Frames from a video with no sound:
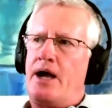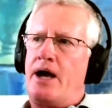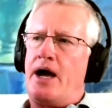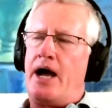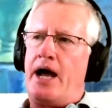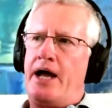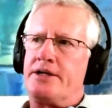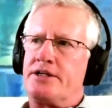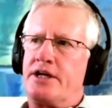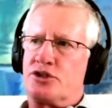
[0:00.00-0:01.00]
And
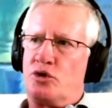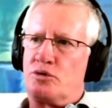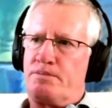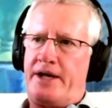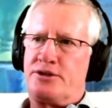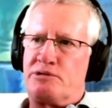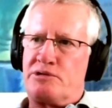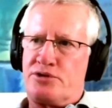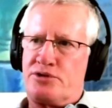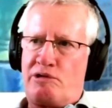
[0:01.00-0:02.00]
it's called Pandora's
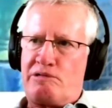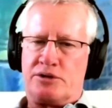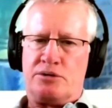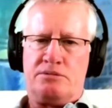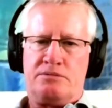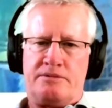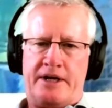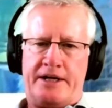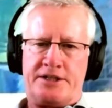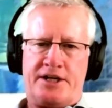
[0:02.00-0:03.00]
Oracle. And
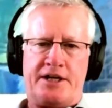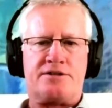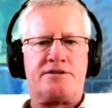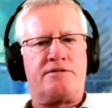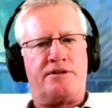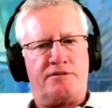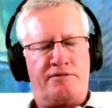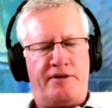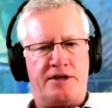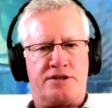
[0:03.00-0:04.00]
it takes the
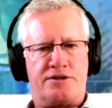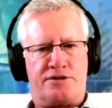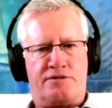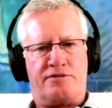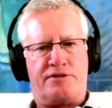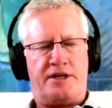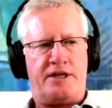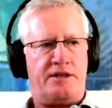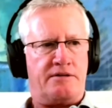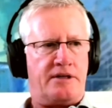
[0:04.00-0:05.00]
adventures of
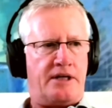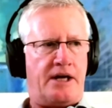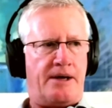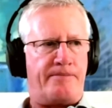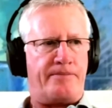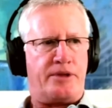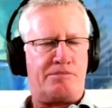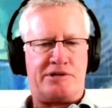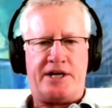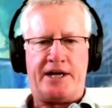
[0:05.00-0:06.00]
the
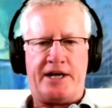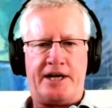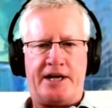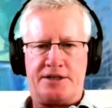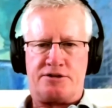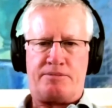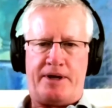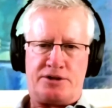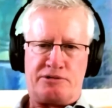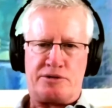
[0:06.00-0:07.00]
protagonist of
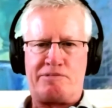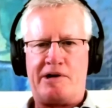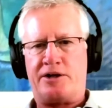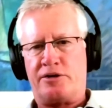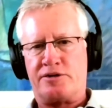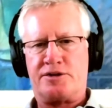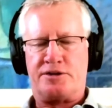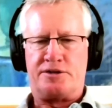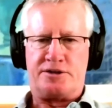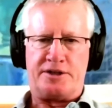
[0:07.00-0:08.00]
Pandora's brain on
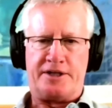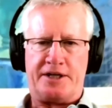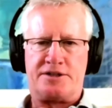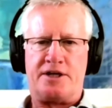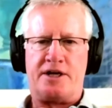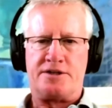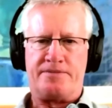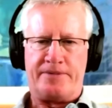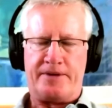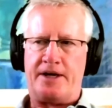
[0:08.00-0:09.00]
to the next stage.
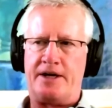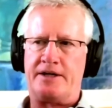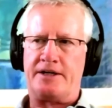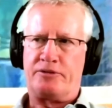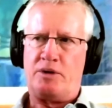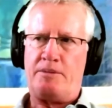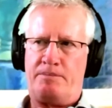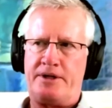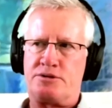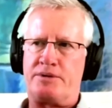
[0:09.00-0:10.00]
And I'm quite
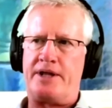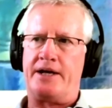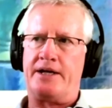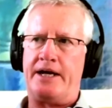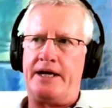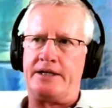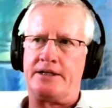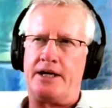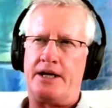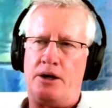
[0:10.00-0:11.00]
pleased with that. And
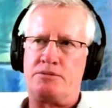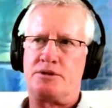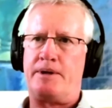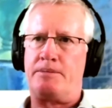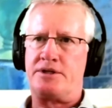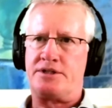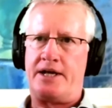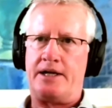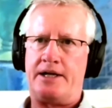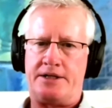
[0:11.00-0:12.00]
I hope to publish
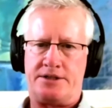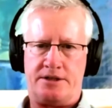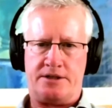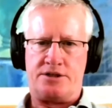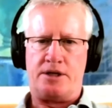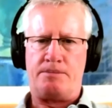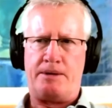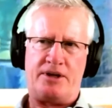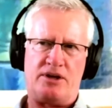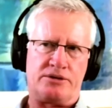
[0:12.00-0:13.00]
that later this year,
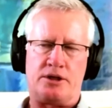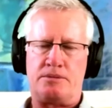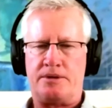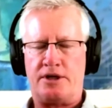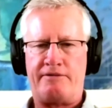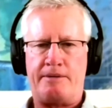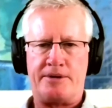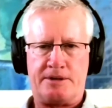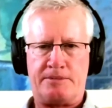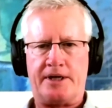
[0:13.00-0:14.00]
maybe October, November,
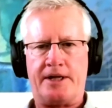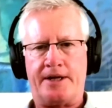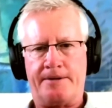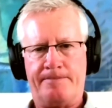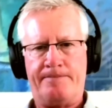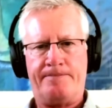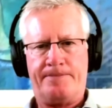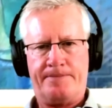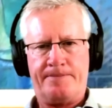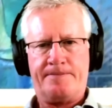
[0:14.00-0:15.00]
something like
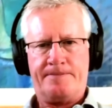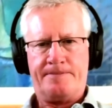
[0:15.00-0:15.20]
that.